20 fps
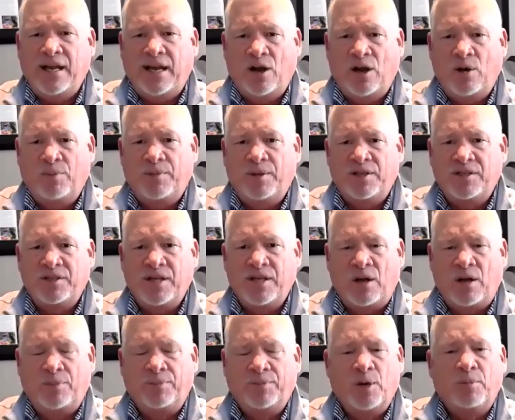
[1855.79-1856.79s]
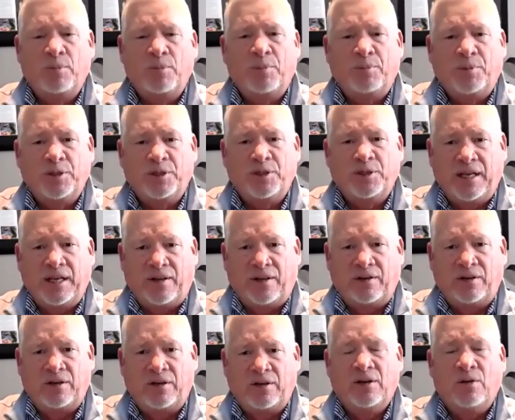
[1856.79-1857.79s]
I hope this helped. Hope it put
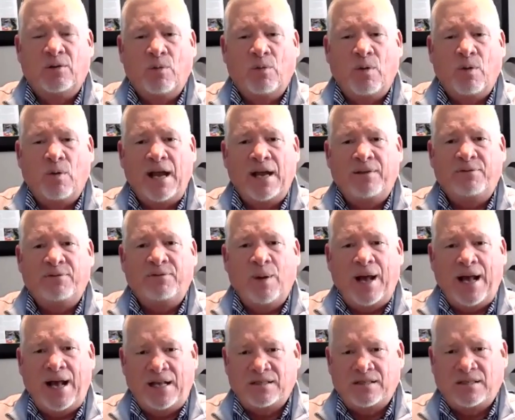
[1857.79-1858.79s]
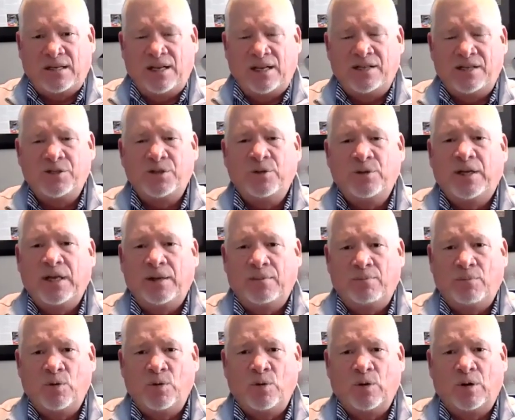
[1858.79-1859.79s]
together why if you ask less you
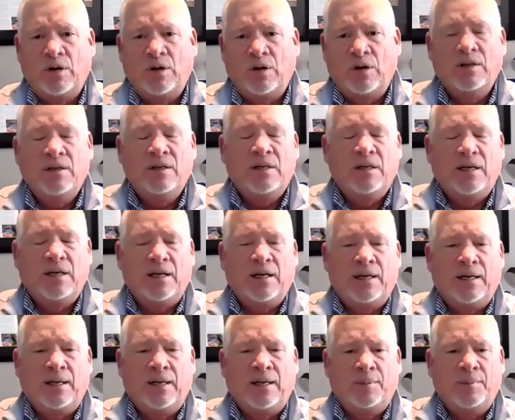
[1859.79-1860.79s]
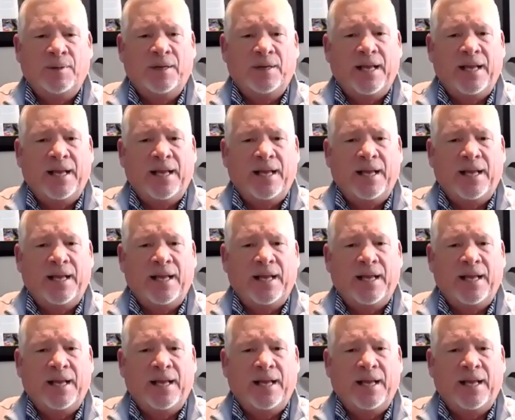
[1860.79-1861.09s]
get more um,